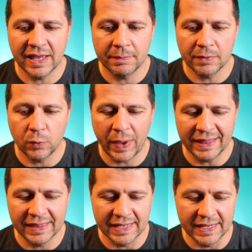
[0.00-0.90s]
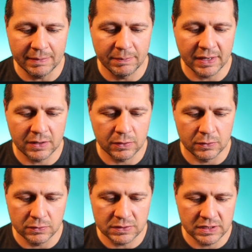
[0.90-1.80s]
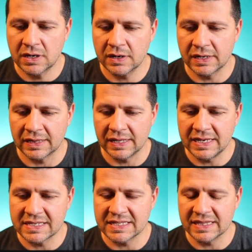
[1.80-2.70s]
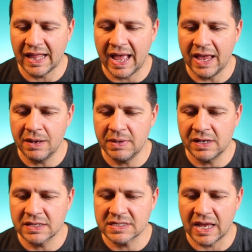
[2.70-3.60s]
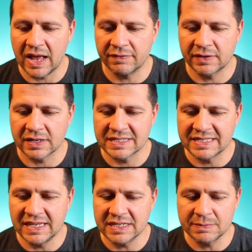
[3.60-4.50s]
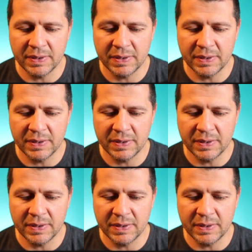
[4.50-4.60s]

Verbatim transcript: them 20 because currently it's 9 minutes after 6